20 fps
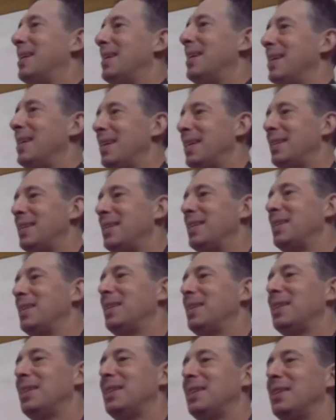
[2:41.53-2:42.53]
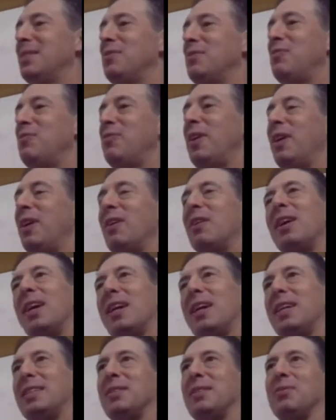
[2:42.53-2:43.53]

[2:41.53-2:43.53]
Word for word: in Fahrenheit,